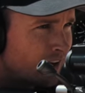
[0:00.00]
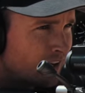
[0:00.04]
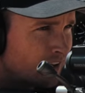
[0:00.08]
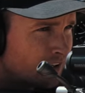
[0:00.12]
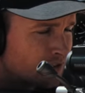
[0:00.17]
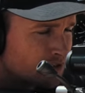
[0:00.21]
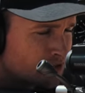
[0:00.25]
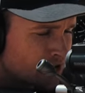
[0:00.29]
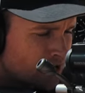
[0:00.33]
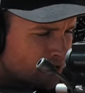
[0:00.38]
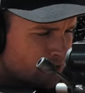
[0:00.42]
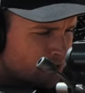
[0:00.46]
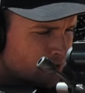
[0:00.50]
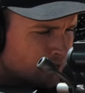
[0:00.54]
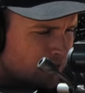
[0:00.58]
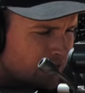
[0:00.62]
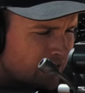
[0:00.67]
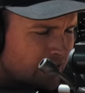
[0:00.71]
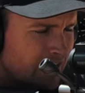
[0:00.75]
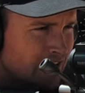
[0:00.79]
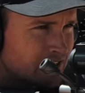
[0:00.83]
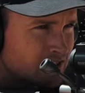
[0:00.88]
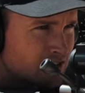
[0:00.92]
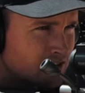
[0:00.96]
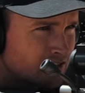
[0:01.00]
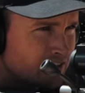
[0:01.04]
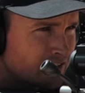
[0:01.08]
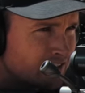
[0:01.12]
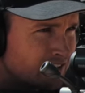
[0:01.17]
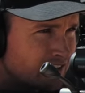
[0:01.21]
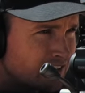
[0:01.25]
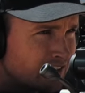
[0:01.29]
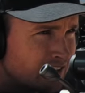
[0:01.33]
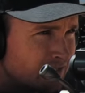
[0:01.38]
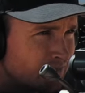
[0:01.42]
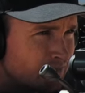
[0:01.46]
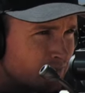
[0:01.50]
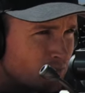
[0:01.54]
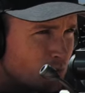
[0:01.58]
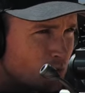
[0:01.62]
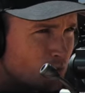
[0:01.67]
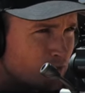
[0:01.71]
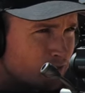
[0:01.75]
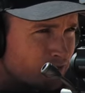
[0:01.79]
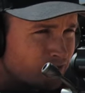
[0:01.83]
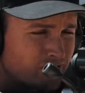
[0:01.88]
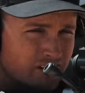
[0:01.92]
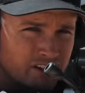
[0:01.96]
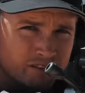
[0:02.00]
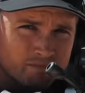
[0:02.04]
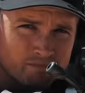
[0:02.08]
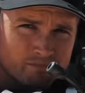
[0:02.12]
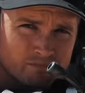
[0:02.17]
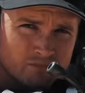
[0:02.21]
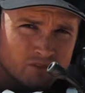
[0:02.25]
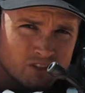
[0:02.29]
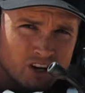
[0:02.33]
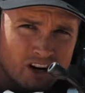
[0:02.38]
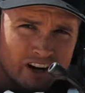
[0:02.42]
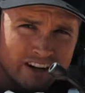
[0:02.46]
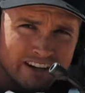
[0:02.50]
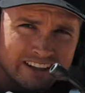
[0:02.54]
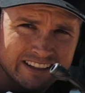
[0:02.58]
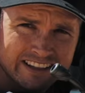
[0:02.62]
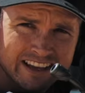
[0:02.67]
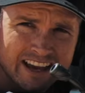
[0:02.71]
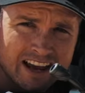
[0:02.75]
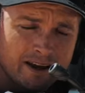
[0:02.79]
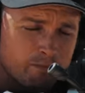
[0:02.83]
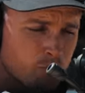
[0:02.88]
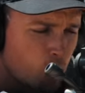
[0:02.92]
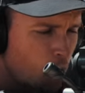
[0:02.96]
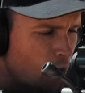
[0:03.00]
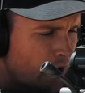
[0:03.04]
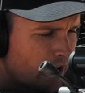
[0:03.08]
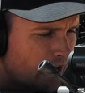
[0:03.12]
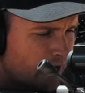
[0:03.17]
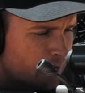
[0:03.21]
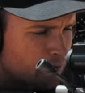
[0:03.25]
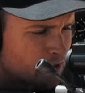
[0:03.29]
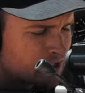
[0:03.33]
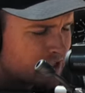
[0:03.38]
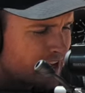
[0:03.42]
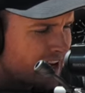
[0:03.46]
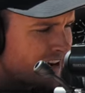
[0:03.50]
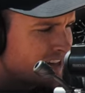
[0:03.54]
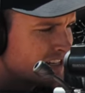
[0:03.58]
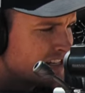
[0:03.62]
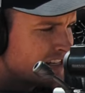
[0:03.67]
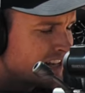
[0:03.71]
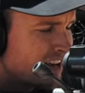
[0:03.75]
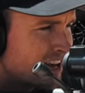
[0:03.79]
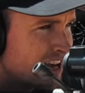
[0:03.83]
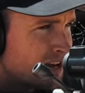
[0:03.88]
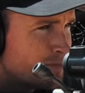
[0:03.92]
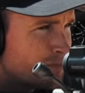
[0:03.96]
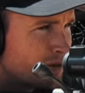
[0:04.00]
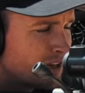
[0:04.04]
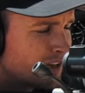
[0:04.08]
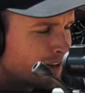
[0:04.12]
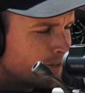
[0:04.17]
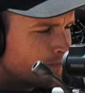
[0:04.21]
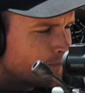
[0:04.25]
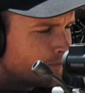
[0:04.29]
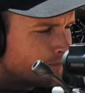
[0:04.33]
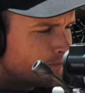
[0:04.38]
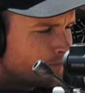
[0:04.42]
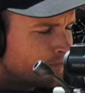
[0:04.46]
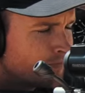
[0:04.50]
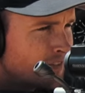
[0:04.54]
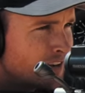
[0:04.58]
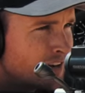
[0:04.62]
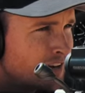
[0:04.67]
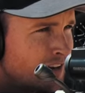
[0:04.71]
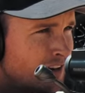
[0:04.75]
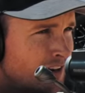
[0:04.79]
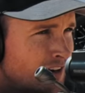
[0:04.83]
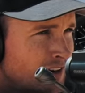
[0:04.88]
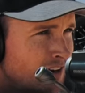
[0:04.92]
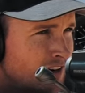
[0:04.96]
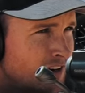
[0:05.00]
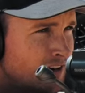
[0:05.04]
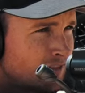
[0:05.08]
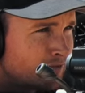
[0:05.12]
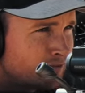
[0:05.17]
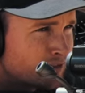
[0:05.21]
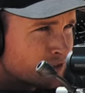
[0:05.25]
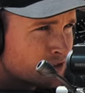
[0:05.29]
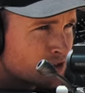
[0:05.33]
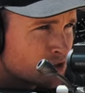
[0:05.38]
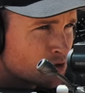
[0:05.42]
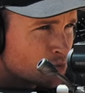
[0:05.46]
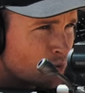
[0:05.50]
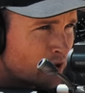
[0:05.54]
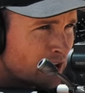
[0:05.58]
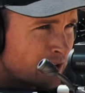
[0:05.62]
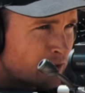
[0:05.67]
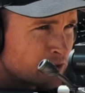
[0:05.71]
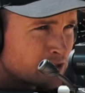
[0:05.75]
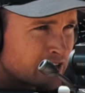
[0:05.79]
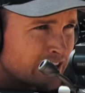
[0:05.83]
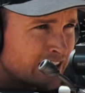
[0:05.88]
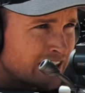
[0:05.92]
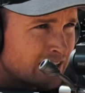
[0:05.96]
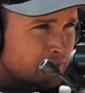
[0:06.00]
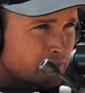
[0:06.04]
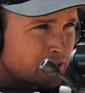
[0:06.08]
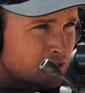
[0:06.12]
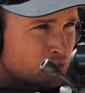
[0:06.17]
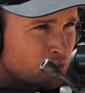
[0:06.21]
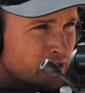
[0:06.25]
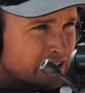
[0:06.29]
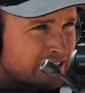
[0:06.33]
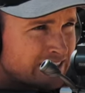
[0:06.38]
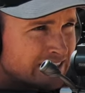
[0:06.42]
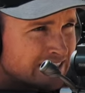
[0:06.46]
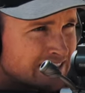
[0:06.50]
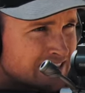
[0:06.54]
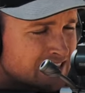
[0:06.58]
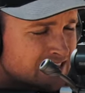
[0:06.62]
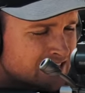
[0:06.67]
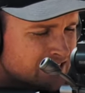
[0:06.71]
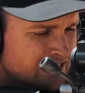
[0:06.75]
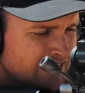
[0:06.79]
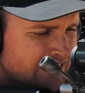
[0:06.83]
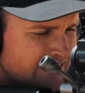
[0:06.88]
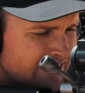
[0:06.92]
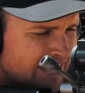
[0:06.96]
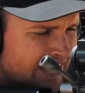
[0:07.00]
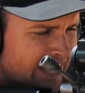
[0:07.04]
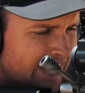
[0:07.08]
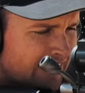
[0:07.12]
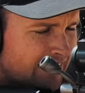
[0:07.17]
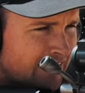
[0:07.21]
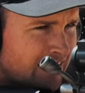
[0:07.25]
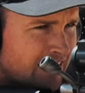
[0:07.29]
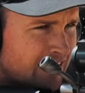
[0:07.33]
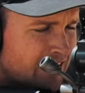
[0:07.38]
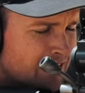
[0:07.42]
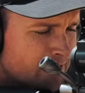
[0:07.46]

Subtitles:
I'll show you guys with the target cam where I was actually aiming versus where I was hitting. But we did see that